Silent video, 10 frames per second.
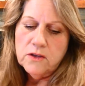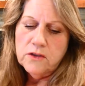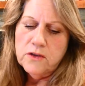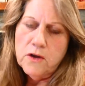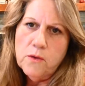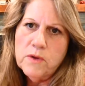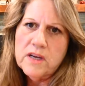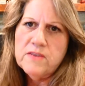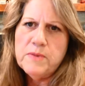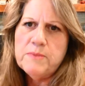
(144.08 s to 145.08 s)
you know, would
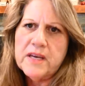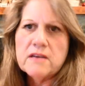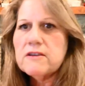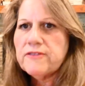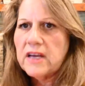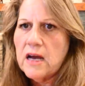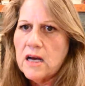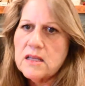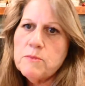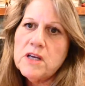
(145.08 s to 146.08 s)
it have been better if I
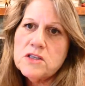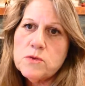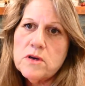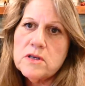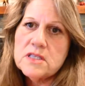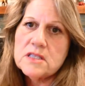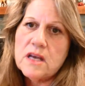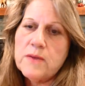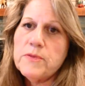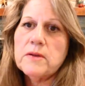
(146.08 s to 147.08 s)
hung them on doors?
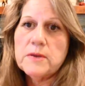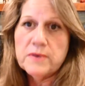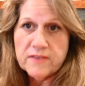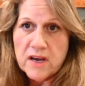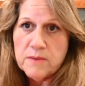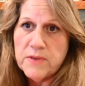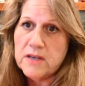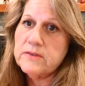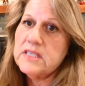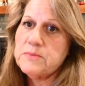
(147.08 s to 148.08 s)
I probably would have got a
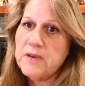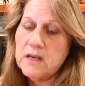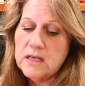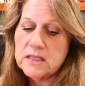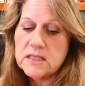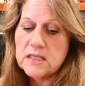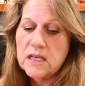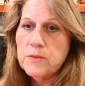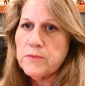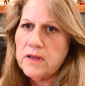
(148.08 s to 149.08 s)
better response.
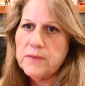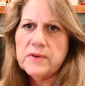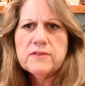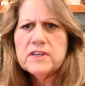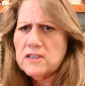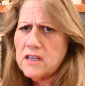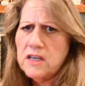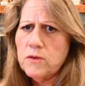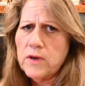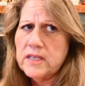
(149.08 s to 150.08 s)
Probably wouldn't have
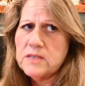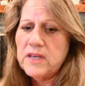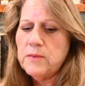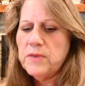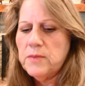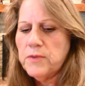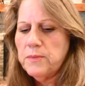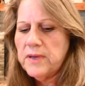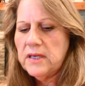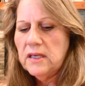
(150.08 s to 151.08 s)
annoyed as many people.
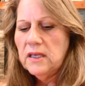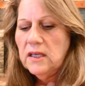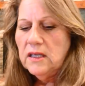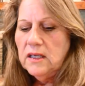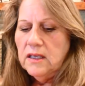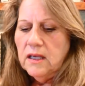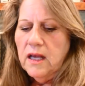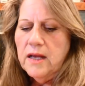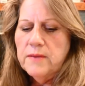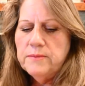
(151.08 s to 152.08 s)
But
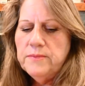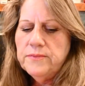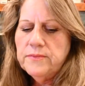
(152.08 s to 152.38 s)
um,